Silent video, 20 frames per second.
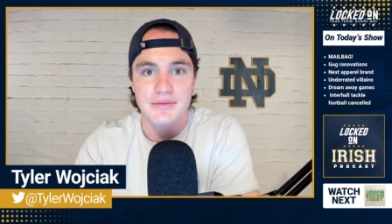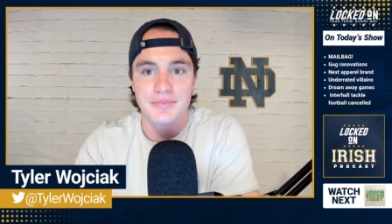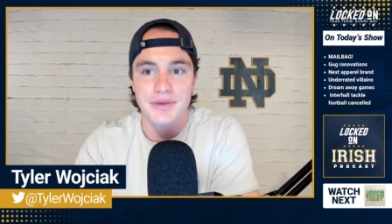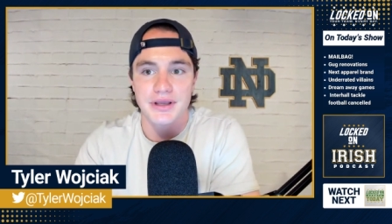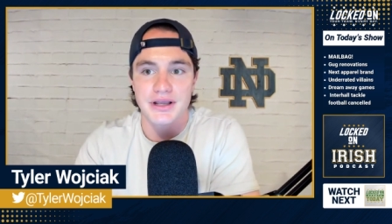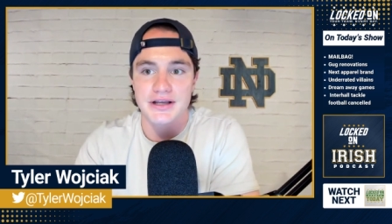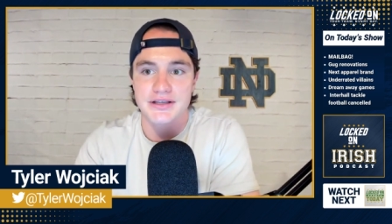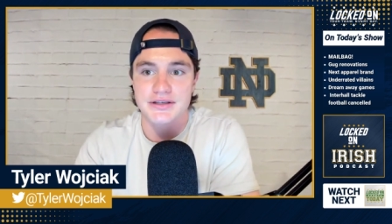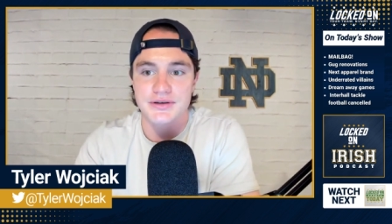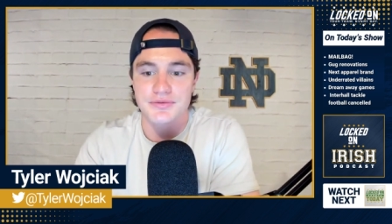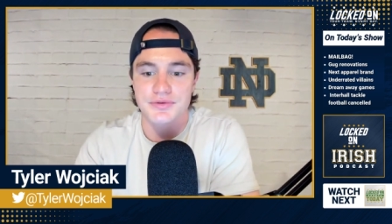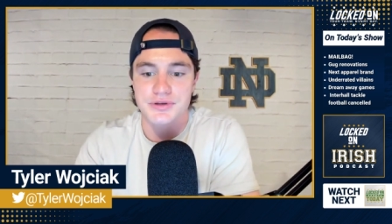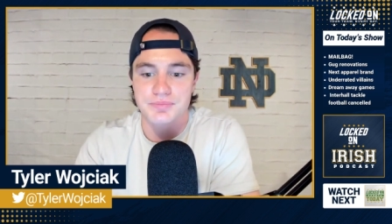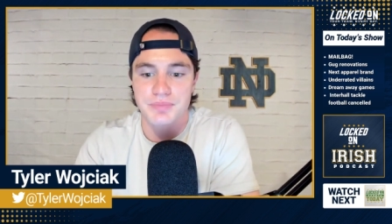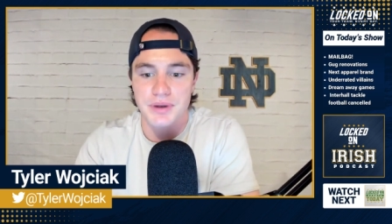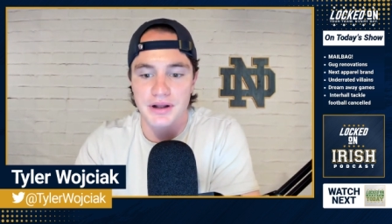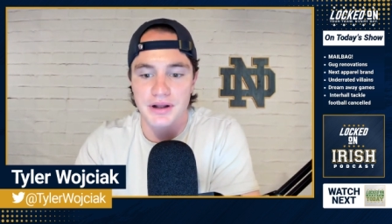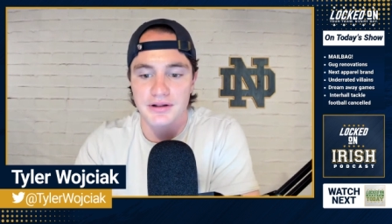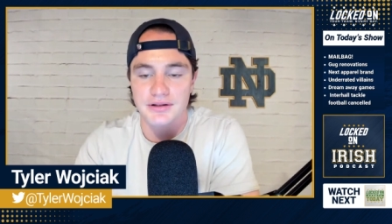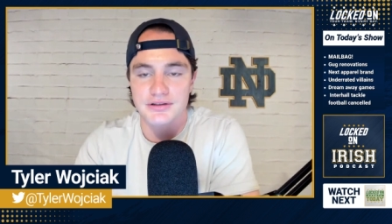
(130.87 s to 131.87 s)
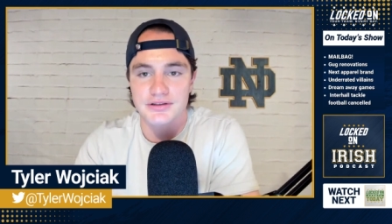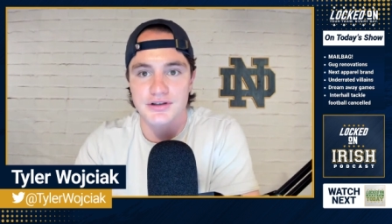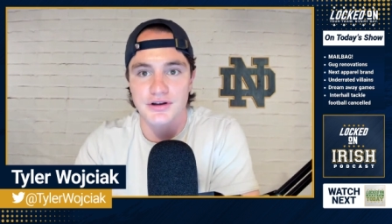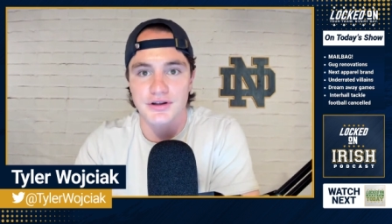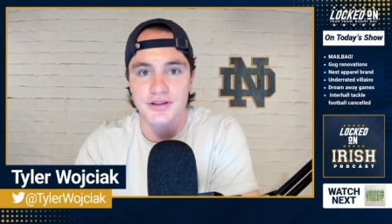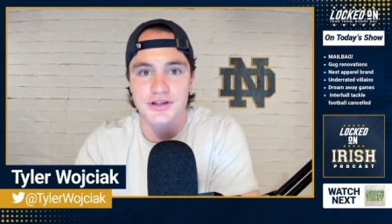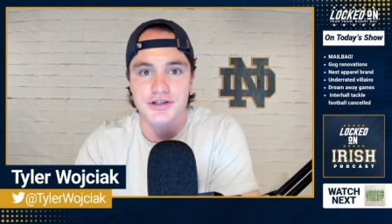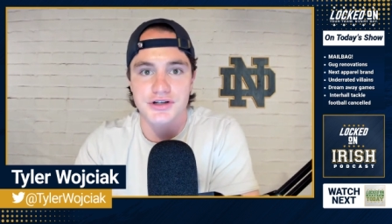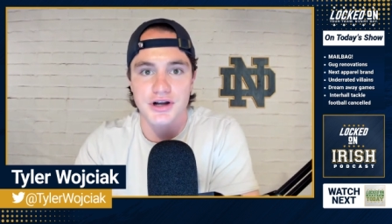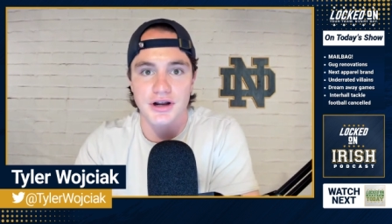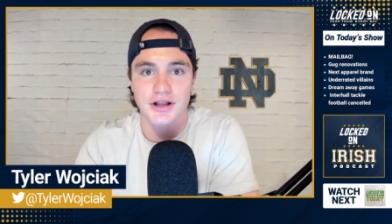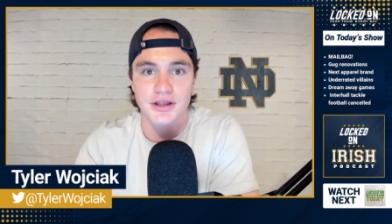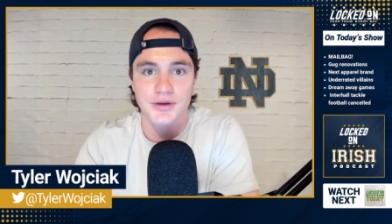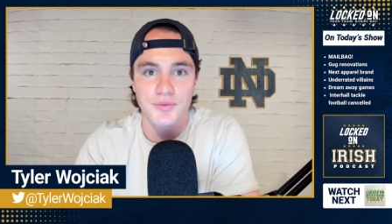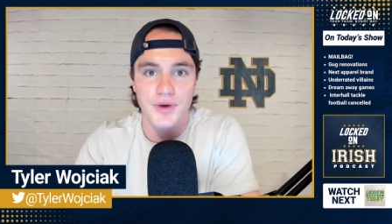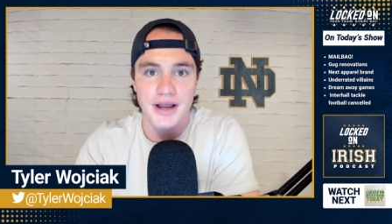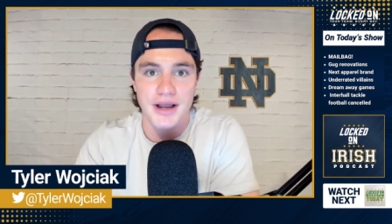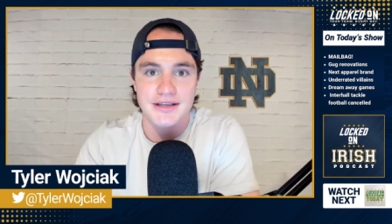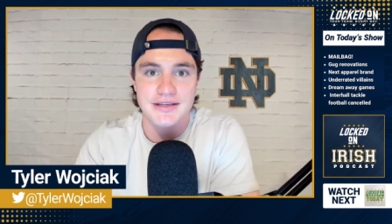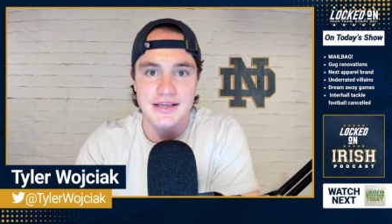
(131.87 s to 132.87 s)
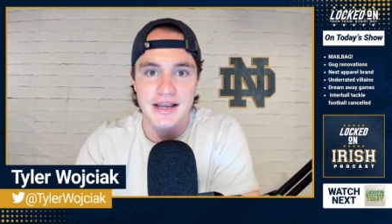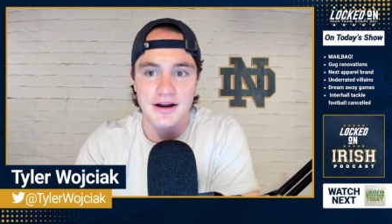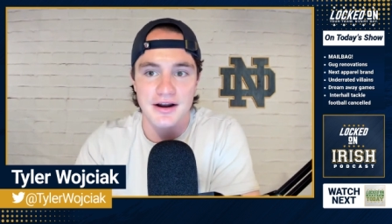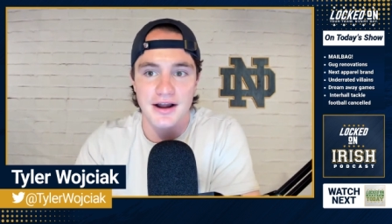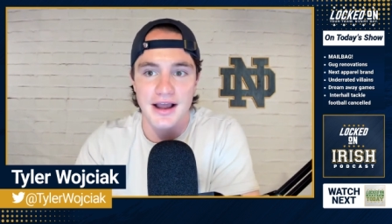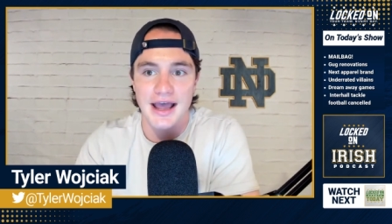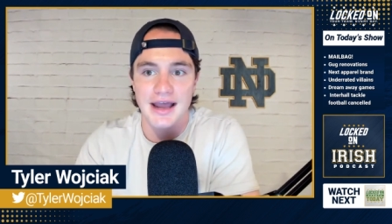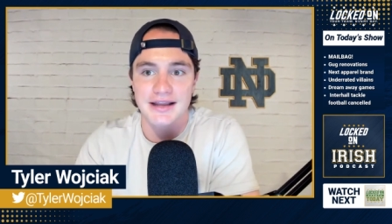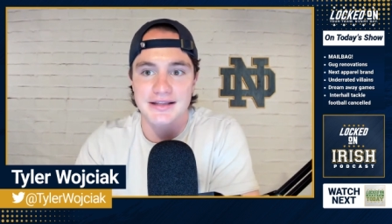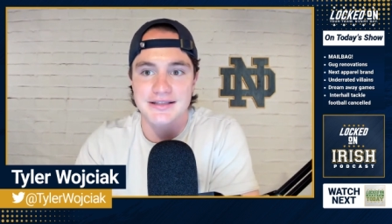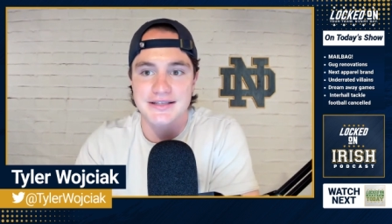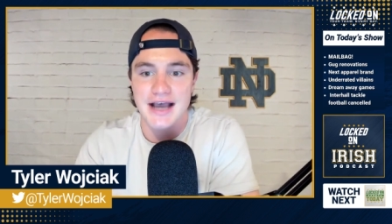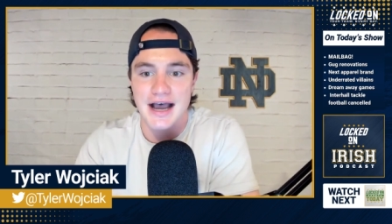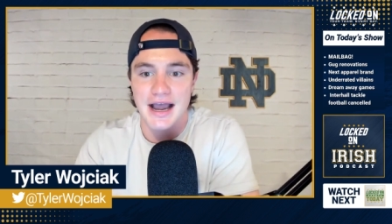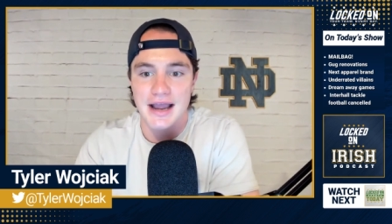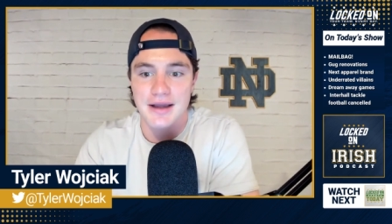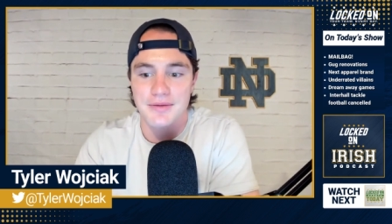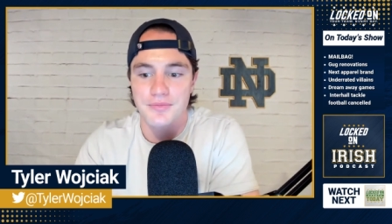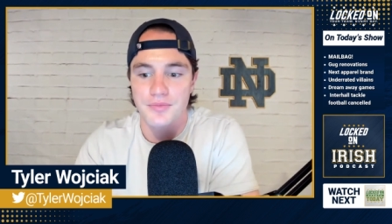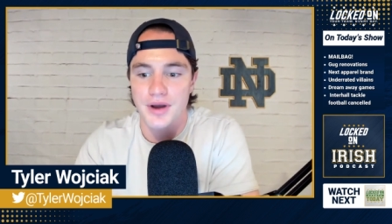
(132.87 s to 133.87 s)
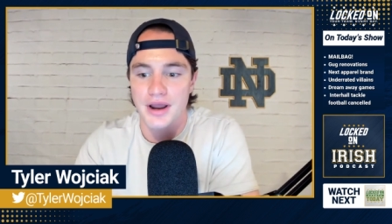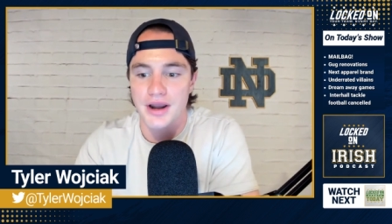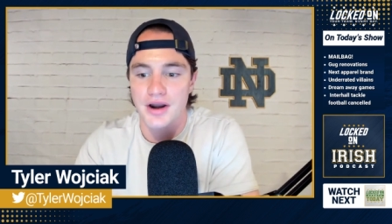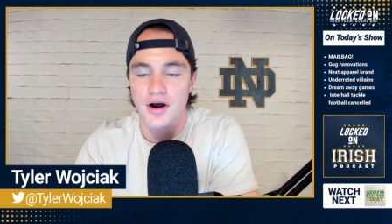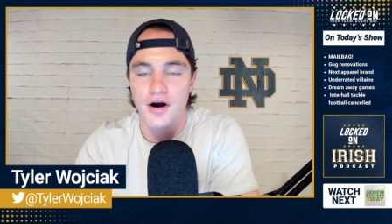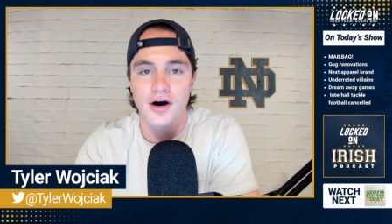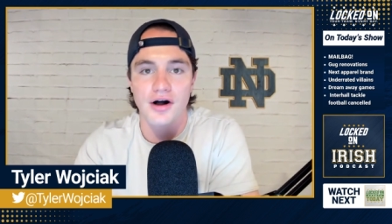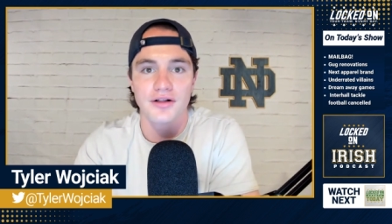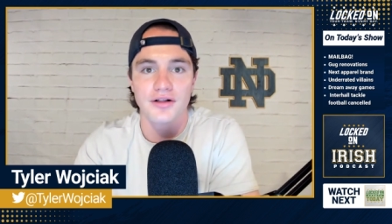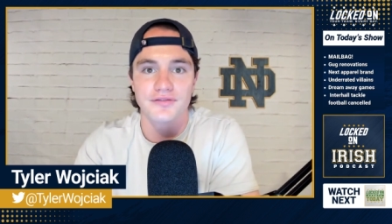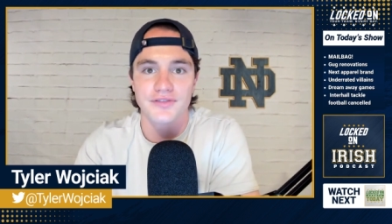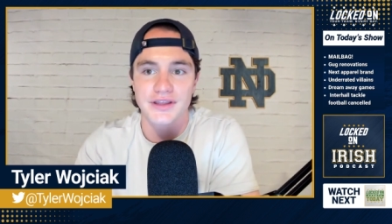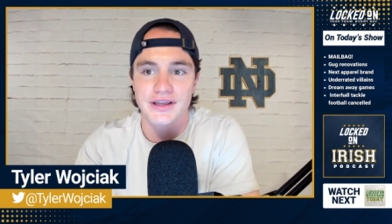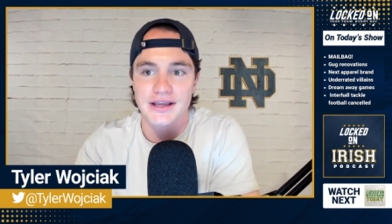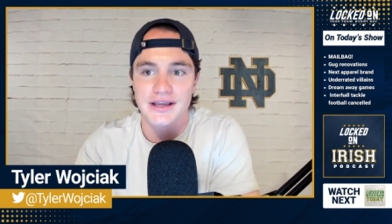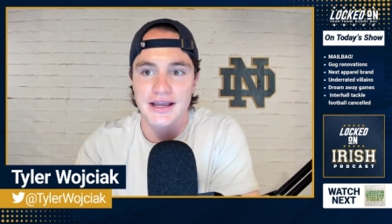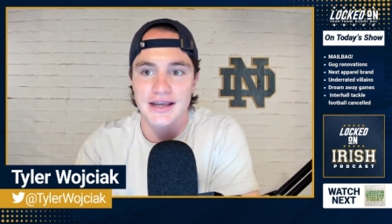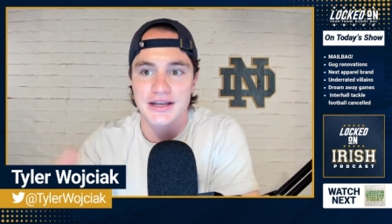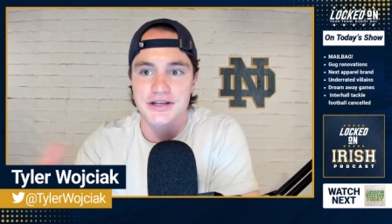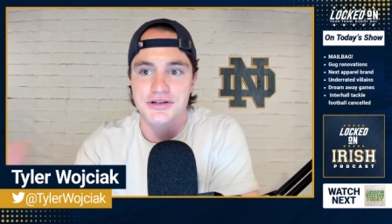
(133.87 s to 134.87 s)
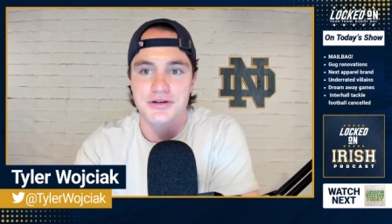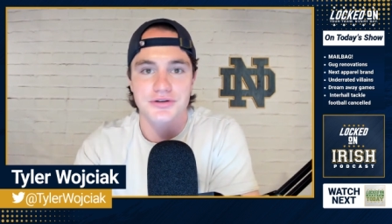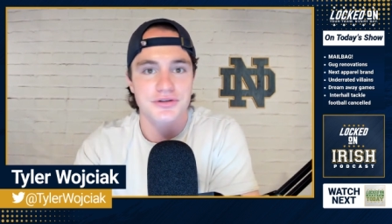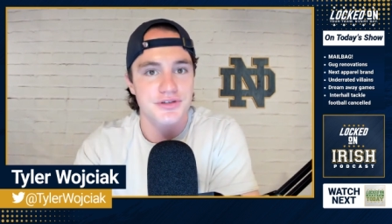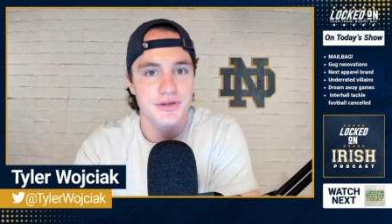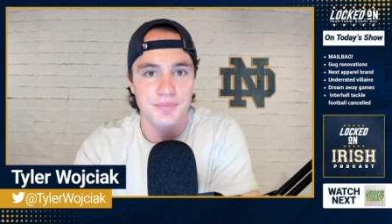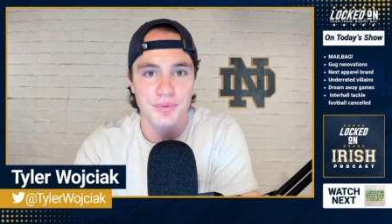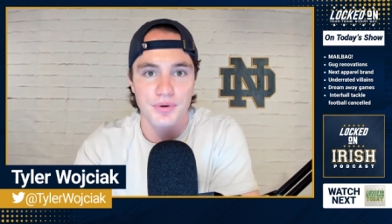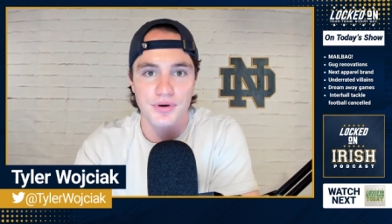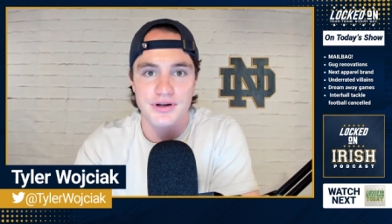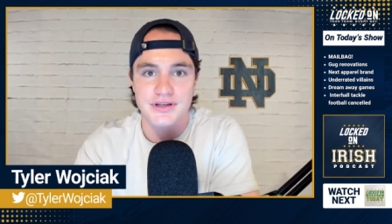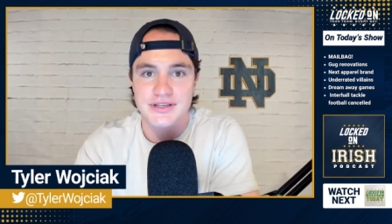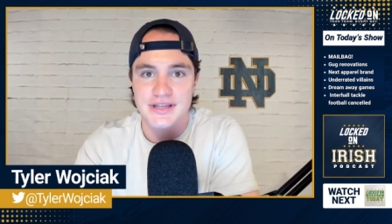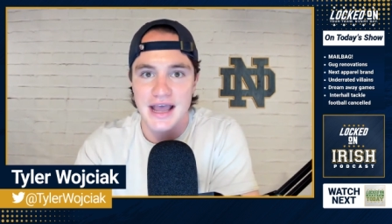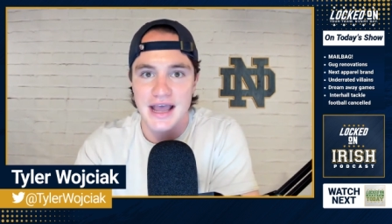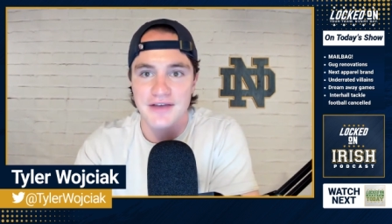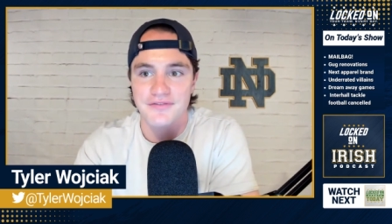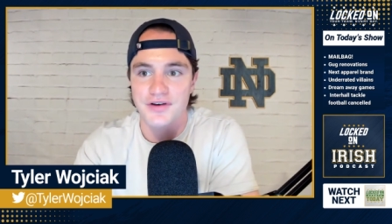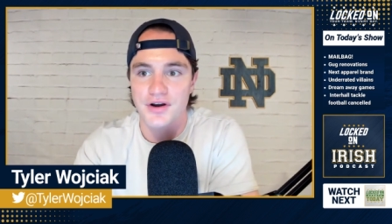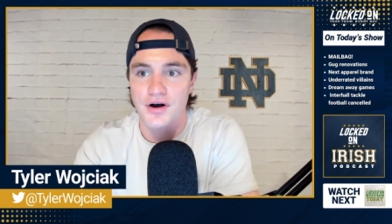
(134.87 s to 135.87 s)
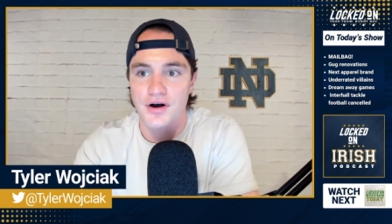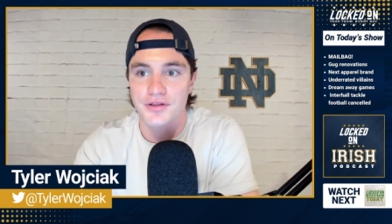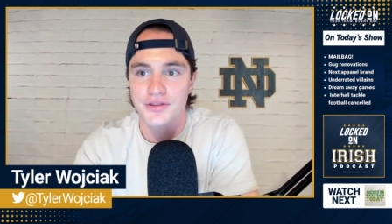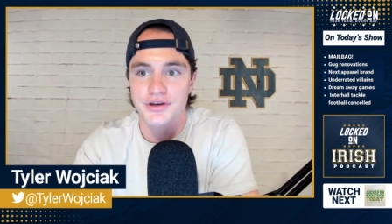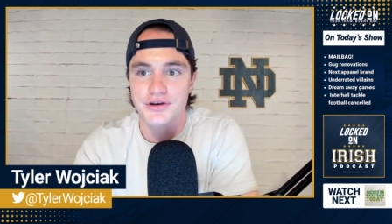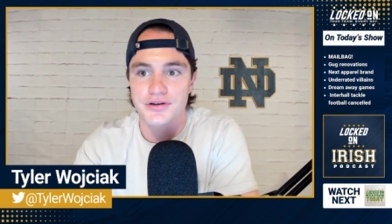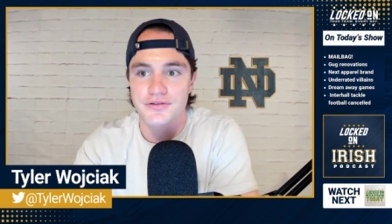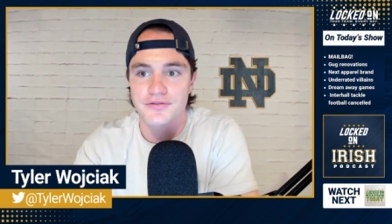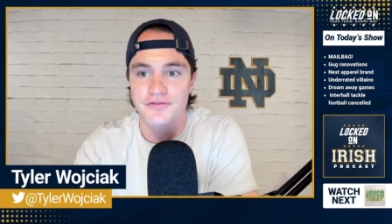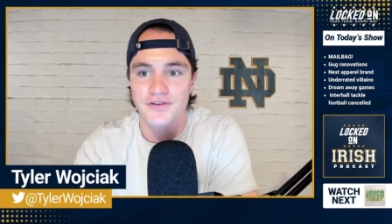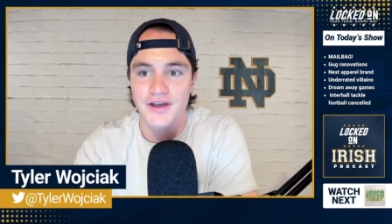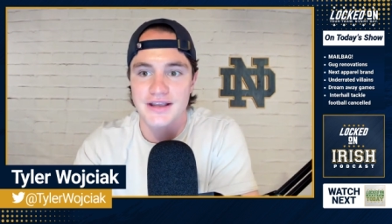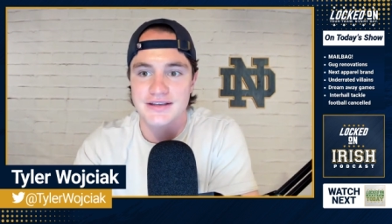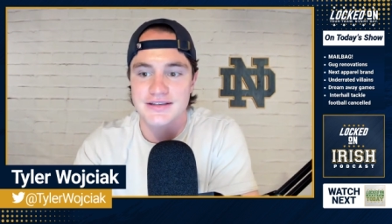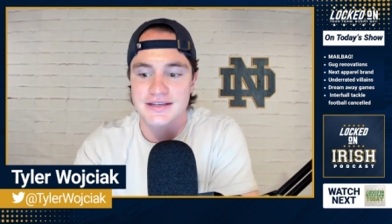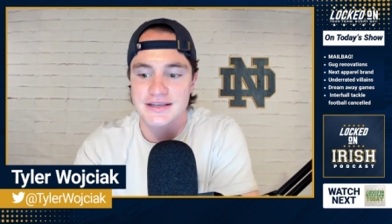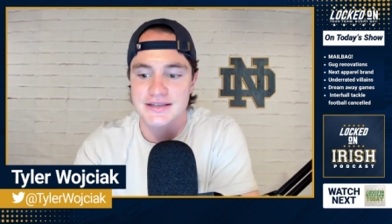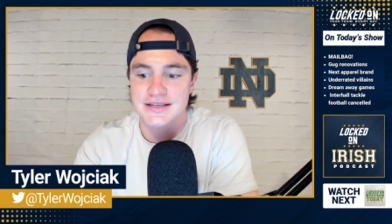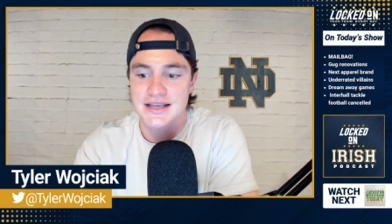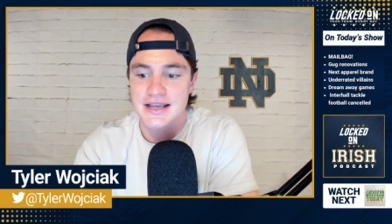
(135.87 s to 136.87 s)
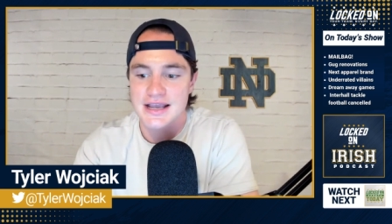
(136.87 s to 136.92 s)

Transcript: because it was built during the Charlie Weiss era at a time when all of the additional support staff and all the new faces